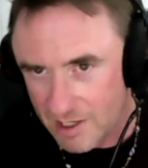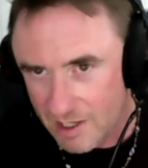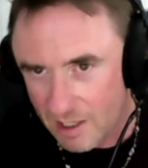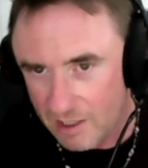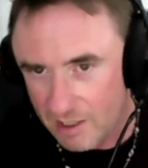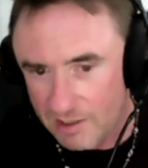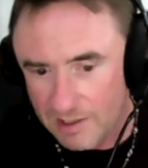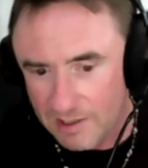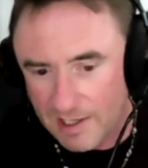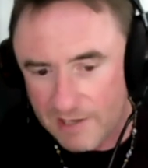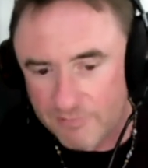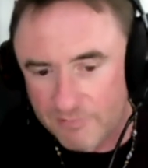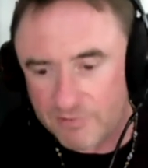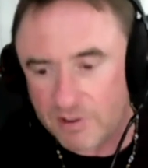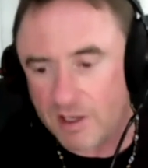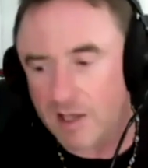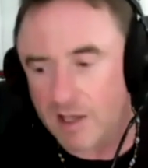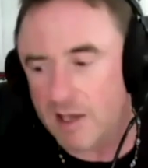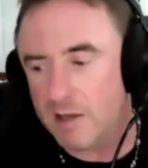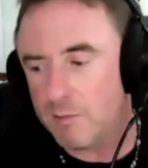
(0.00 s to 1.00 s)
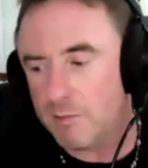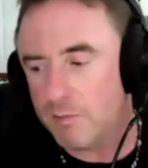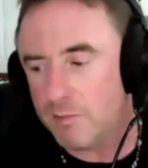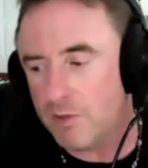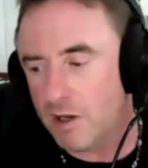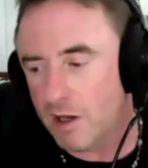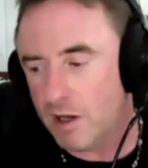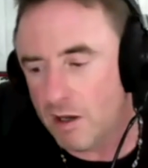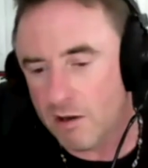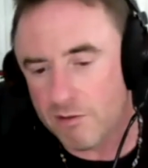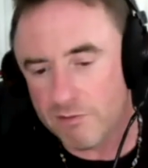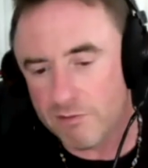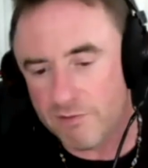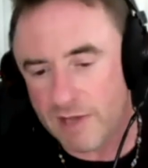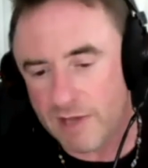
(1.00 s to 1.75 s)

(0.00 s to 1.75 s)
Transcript: a lifetime of